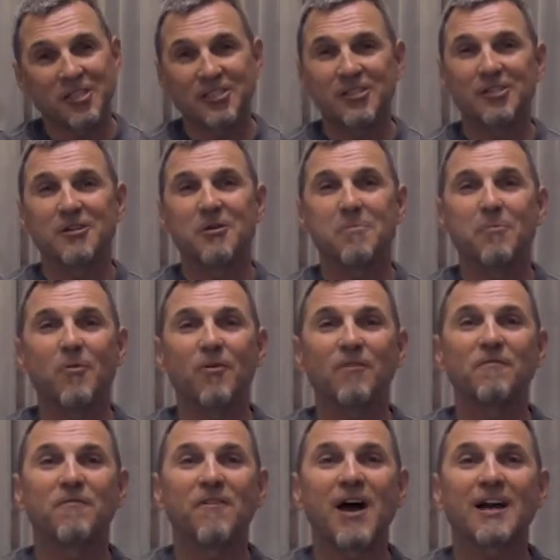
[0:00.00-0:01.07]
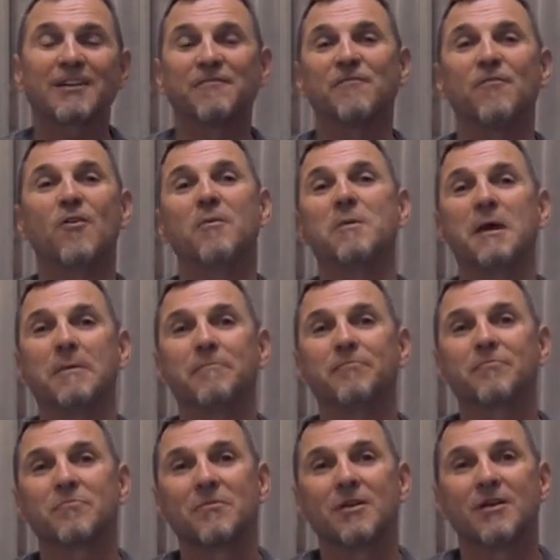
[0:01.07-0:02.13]
is an important factor for me.
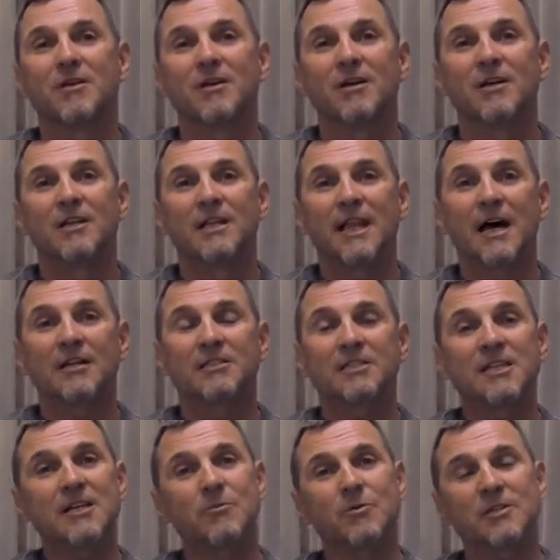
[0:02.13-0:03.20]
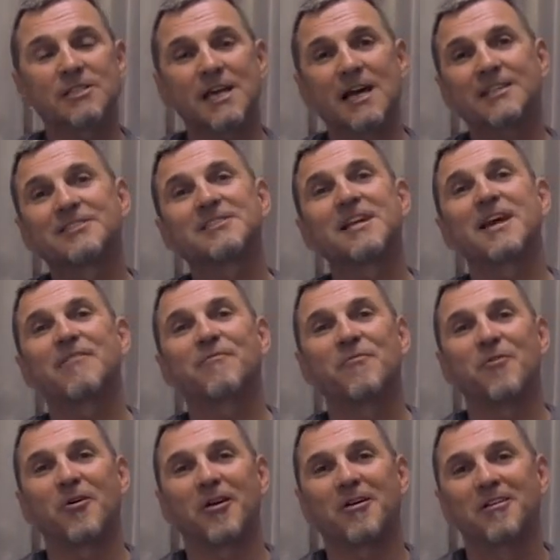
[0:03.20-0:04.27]
Now T, what does that stand
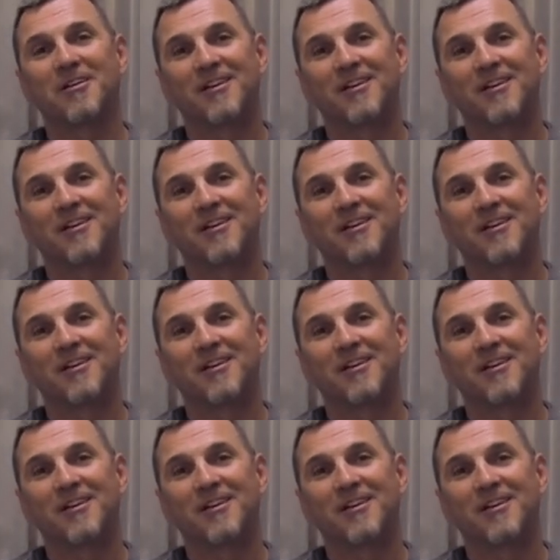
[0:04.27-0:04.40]
for?